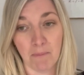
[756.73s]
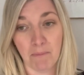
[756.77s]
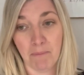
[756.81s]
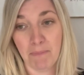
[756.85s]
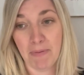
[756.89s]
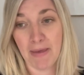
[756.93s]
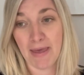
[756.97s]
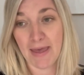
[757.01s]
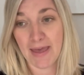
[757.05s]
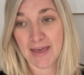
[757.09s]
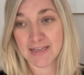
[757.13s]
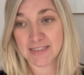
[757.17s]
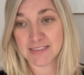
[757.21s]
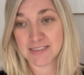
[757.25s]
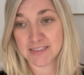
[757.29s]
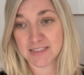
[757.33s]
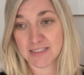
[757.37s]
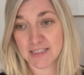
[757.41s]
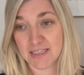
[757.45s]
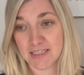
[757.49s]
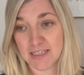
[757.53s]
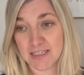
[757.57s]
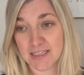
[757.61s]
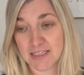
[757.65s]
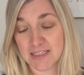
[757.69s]

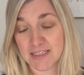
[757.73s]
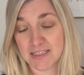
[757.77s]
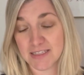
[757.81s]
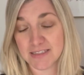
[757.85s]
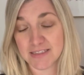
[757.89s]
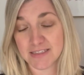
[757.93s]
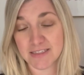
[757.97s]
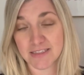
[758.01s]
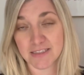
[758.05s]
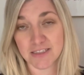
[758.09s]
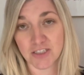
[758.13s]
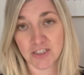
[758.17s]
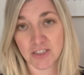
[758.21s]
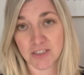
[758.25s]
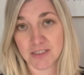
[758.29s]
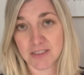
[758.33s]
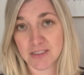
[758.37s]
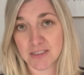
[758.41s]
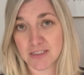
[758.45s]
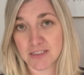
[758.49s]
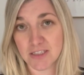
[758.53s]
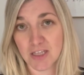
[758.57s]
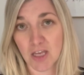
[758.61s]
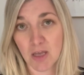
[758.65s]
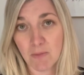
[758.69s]
baskets,
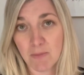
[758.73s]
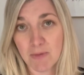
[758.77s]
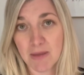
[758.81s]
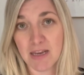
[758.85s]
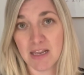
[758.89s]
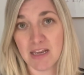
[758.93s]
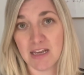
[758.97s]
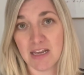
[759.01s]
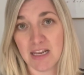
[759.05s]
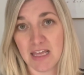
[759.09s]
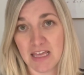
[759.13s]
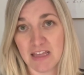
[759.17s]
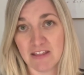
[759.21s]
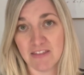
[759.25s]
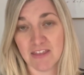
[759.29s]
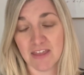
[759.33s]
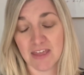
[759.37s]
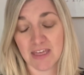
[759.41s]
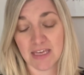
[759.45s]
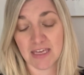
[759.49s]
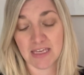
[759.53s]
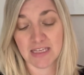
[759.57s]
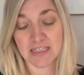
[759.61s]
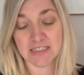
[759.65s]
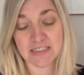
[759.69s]
just so many neat
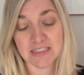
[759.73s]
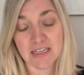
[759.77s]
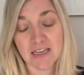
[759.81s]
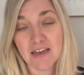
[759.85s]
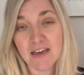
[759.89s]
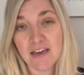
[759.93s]
things